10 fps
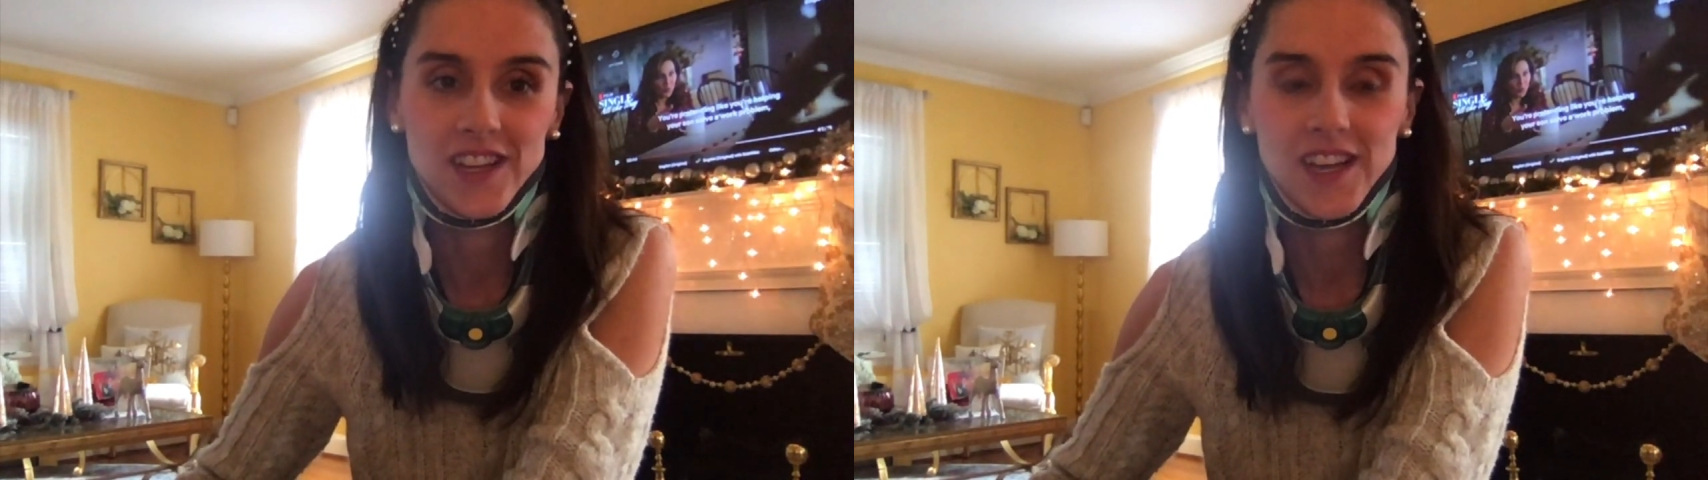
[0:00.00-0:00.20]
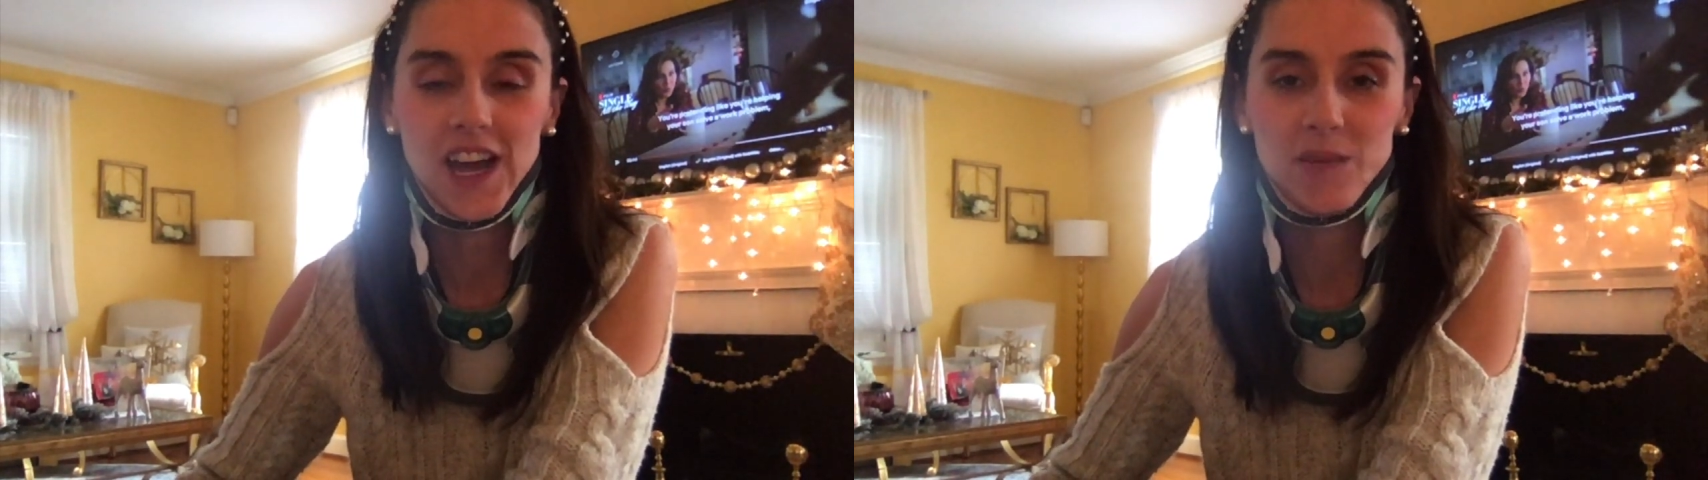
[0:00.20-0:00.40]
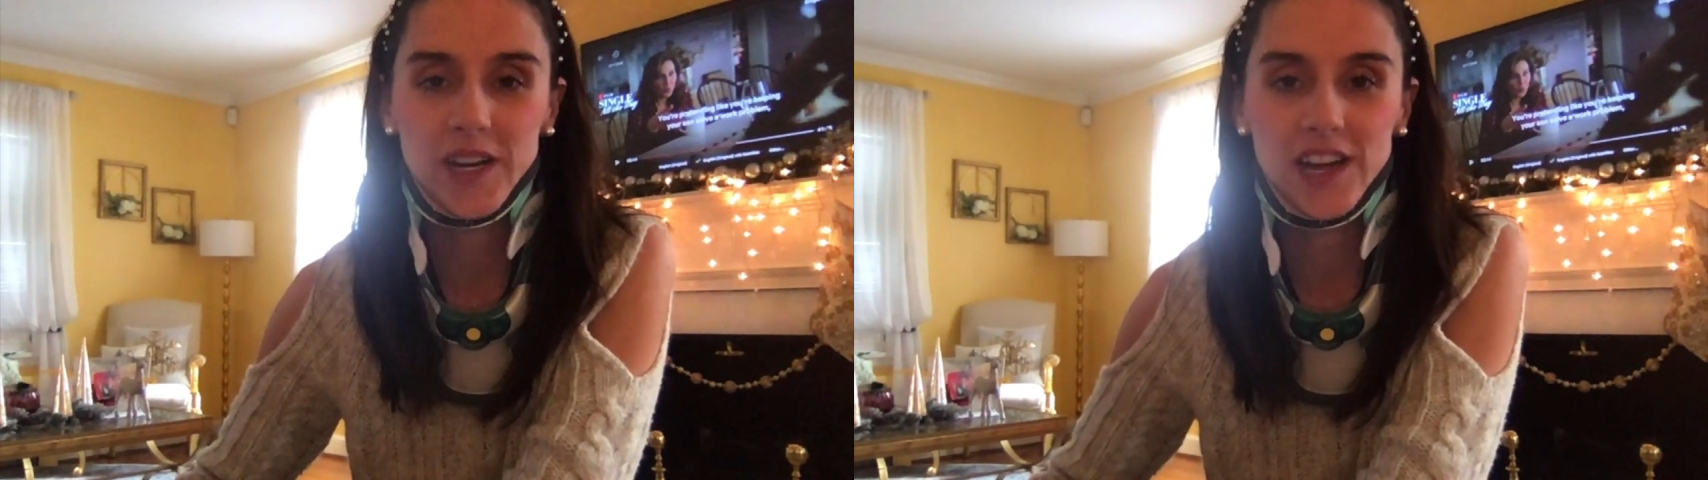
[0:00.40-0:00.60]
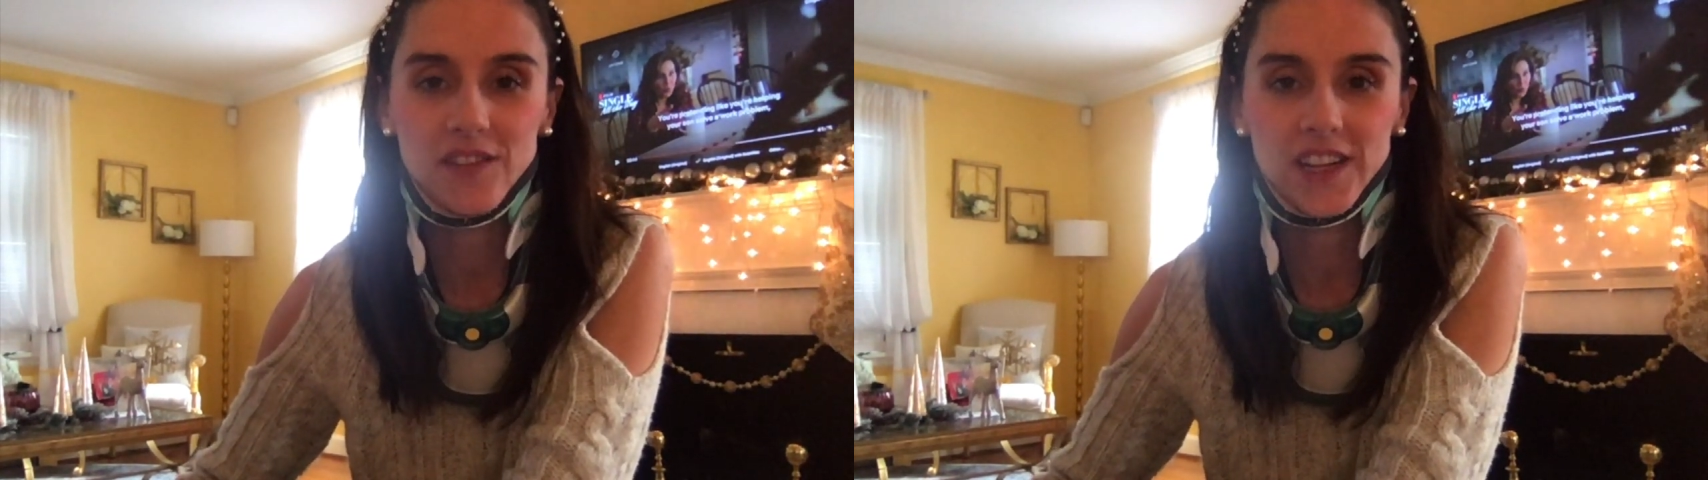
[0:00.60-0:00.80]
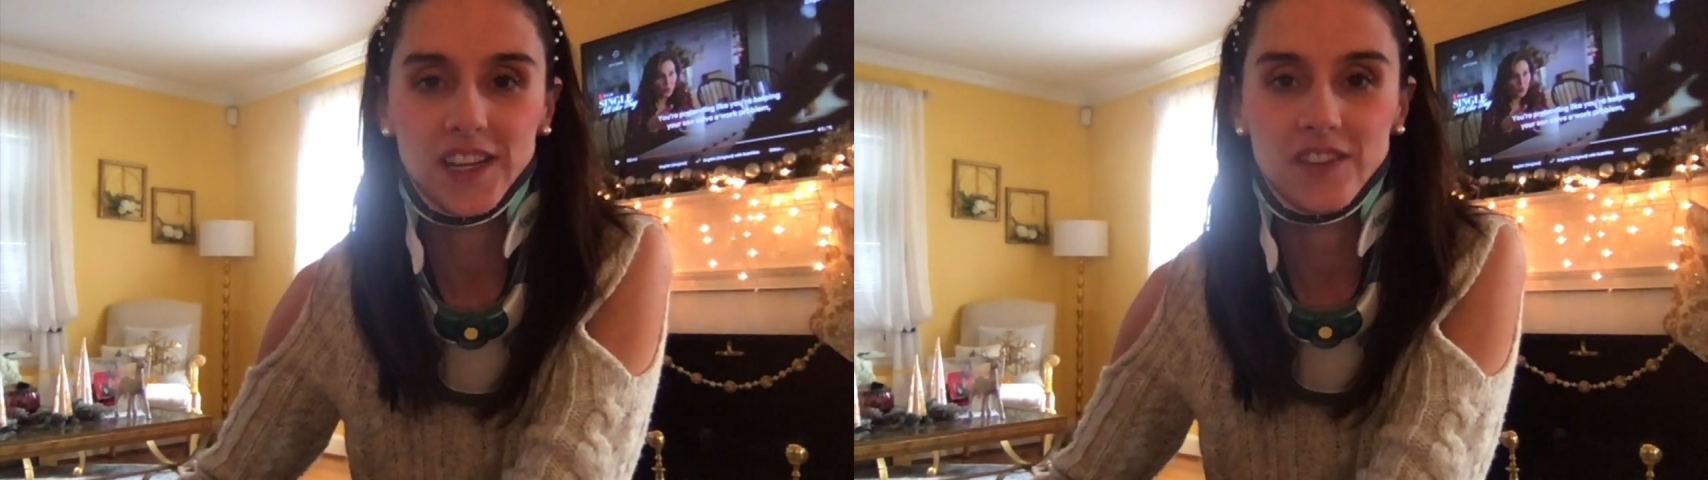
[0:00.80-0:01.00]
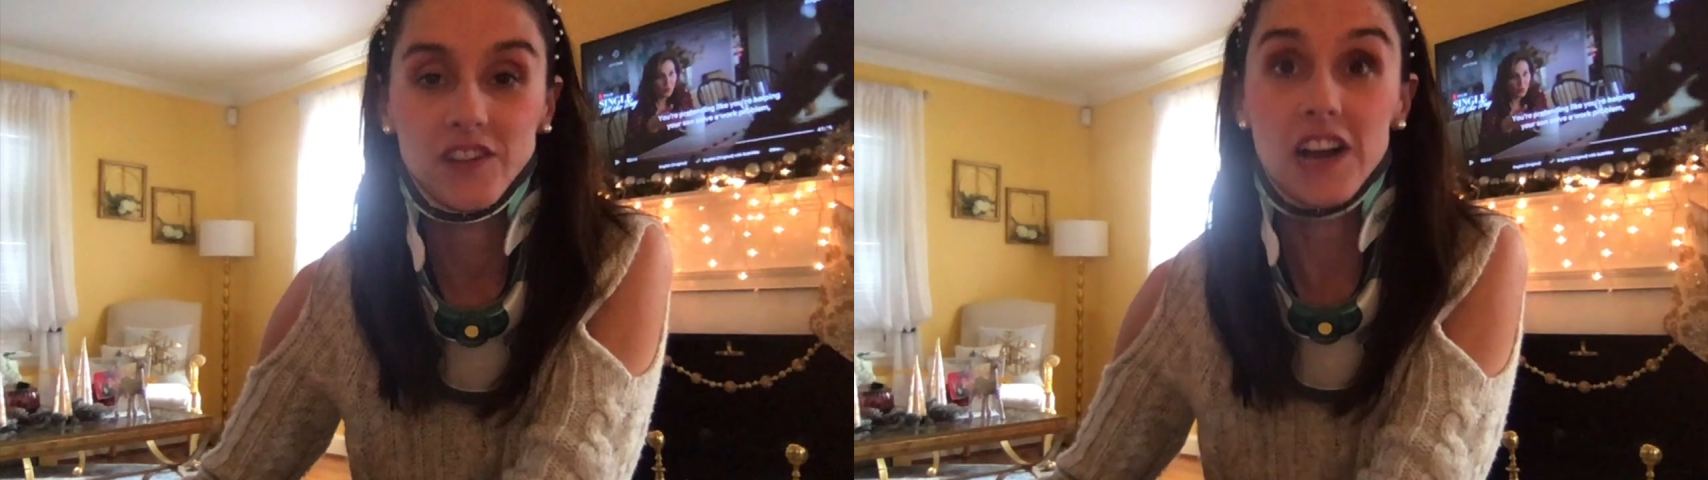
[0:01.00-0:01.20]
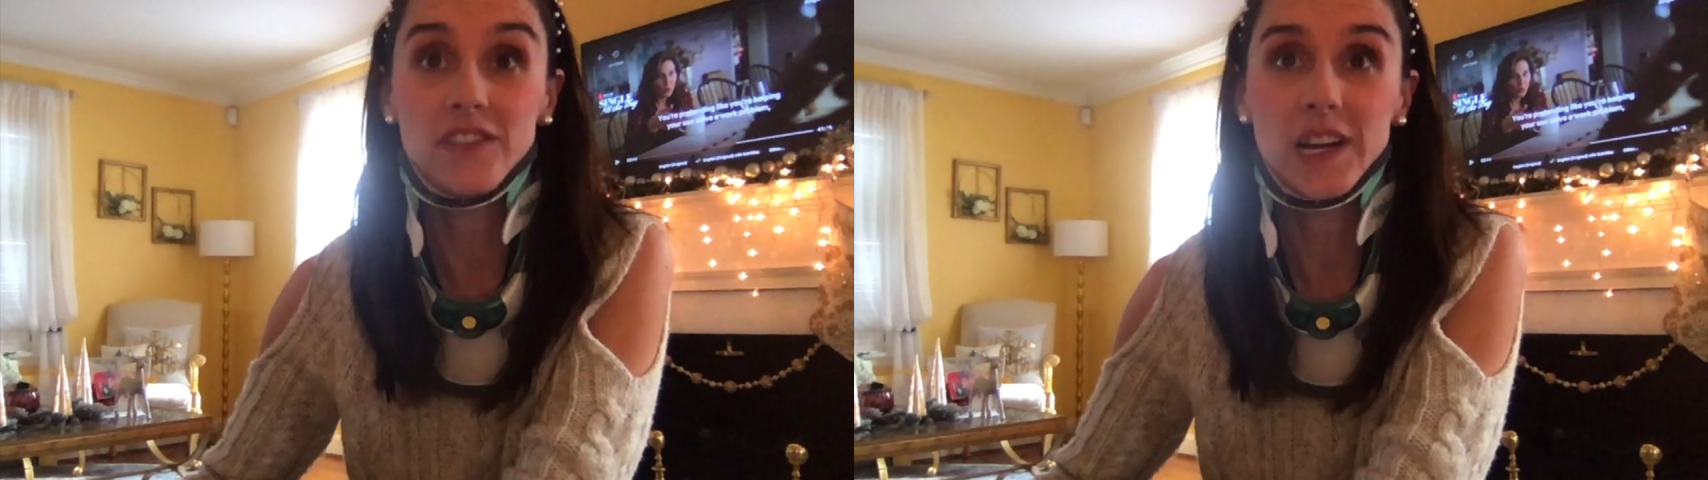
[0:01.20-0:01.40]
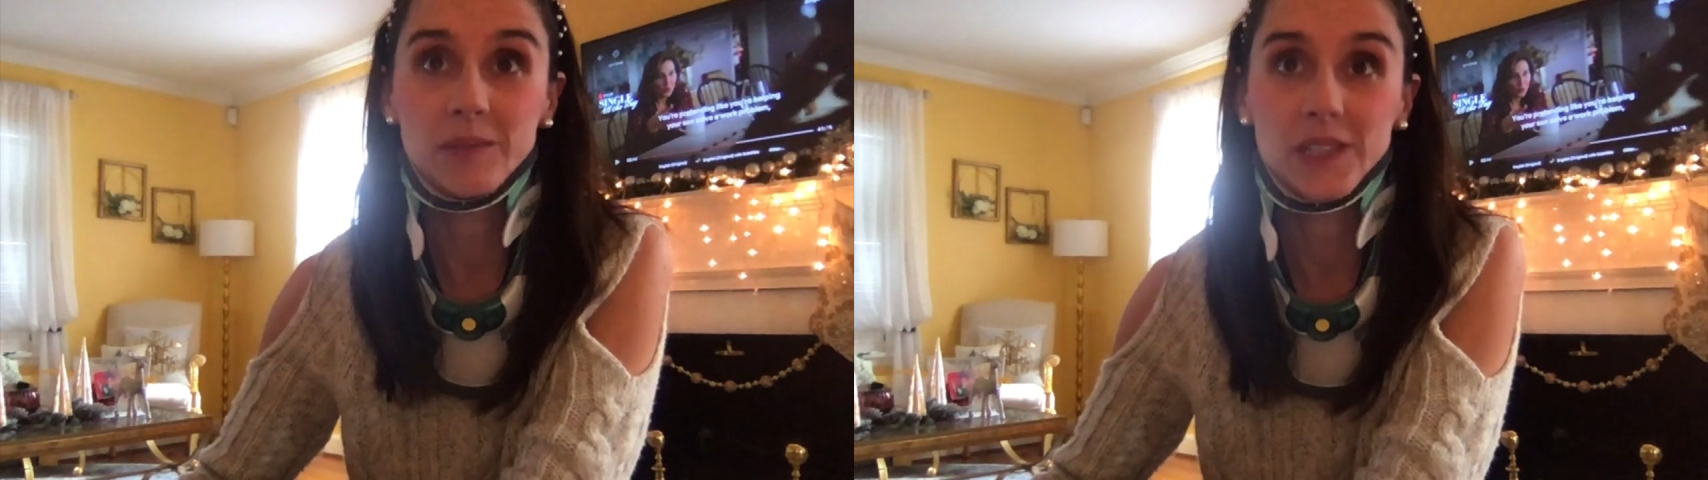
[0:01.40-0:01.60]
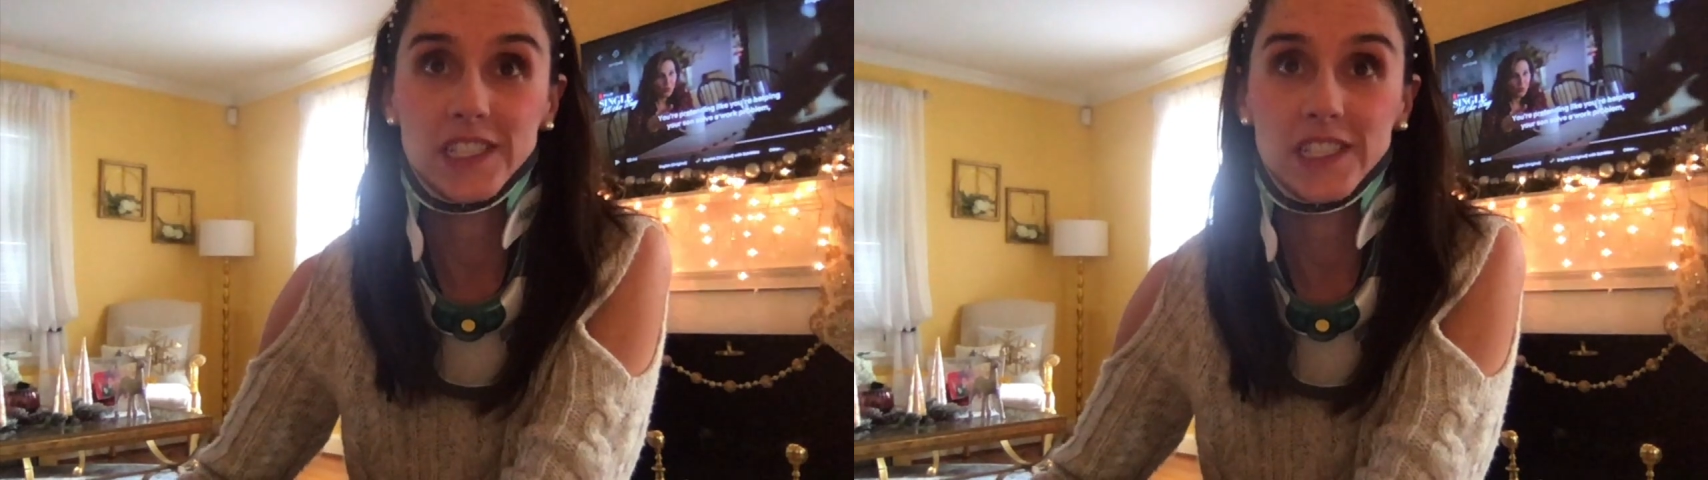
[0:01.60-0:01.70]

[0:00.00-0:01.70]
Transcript: I've been having a rough couple